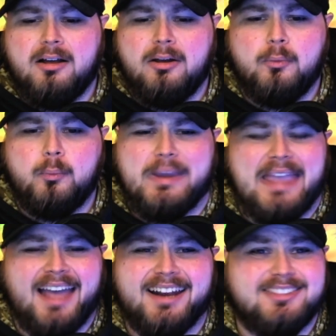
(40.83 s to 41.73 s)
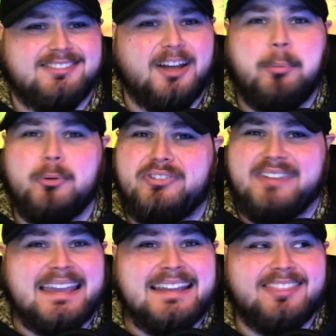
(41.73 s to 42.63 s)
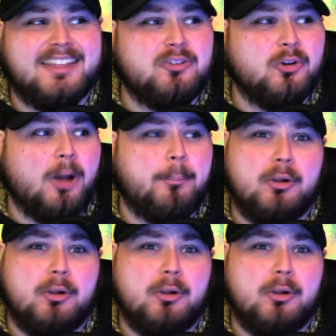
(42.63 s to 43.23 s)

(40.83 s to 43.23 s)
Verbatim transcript: We had a double date that took up